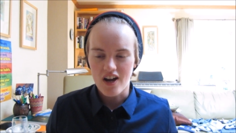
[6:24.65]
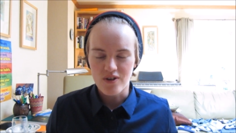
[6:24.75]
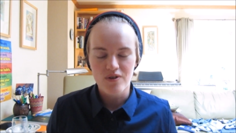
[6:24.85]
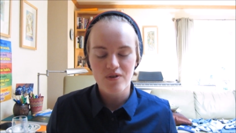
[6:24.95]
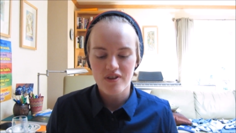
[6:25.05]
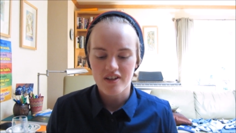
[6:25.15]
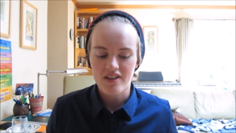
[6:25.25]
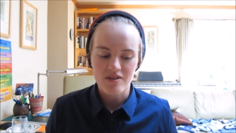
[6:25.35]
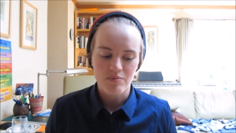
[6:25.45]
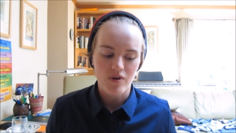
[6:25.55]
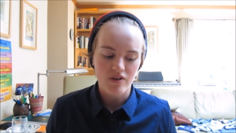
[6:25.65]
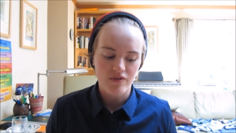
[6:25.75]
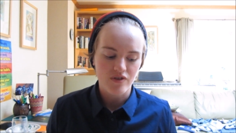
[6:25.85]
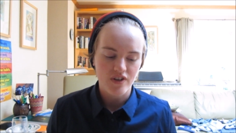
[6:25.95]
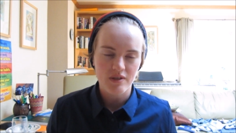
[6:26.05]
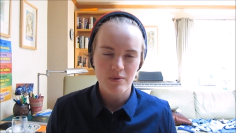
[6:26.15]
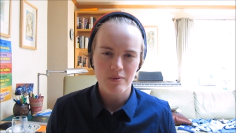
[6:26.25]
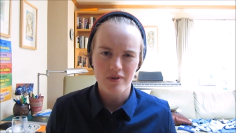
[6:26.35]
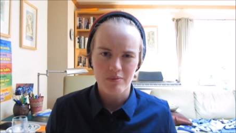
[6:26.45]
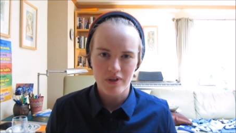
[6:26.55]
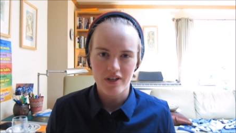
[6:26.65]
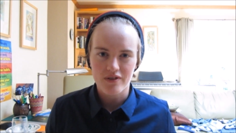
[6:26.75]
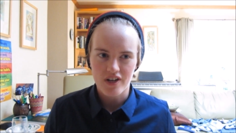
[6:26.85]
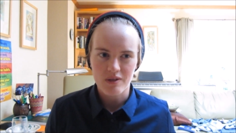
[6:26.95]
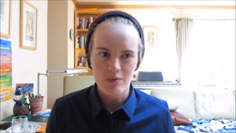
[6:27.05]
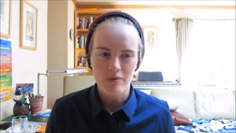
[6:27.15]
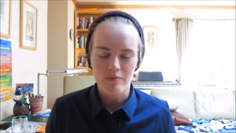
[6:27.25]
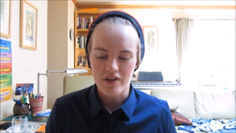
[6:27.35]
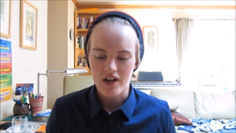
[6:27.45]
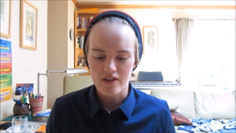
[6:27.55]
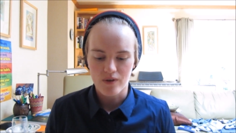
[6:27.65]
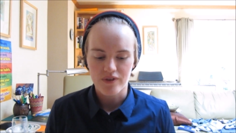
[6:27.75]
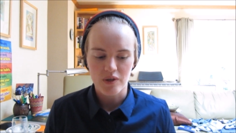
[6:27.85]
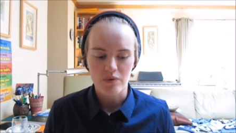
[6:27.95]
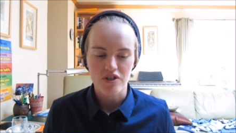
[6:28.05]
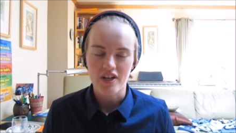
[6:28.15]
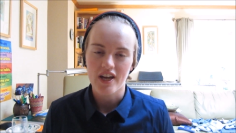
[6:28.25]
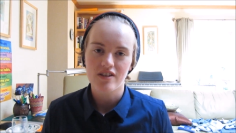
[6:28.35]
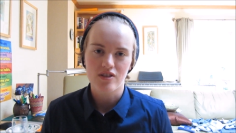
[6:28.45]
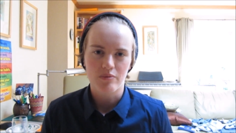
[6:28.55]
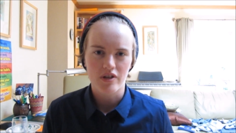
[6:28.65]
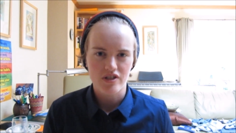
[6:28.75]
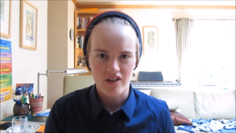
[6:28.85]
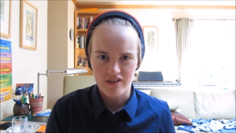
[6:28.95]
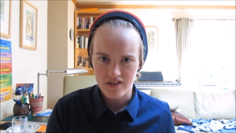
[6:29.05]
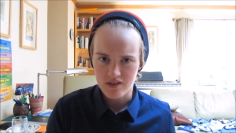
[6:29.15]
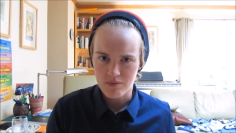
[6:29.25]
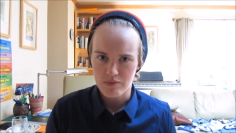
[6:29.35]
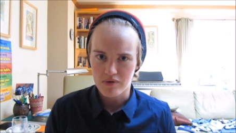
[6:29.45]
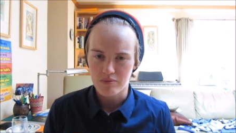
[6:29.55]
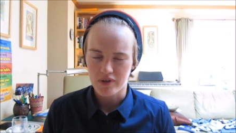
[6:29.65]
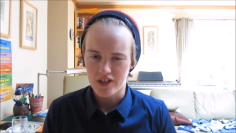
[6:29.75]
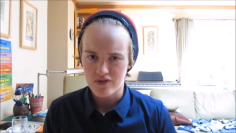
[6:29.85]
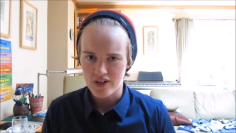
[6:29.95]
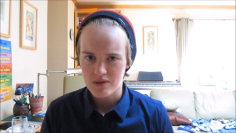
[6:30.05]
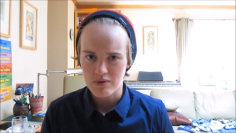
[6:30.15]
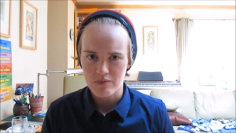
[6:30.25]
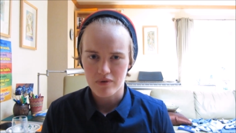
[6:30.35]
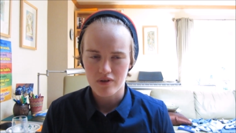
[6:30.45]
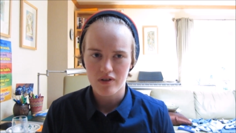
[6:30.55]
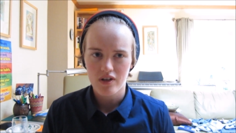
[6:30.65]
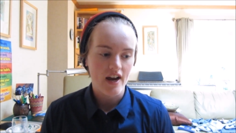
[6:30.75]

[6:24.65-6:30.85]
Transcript: I do think it's important for trans people to play trans people, but I don't think we should hate so much on cis people playing trans people.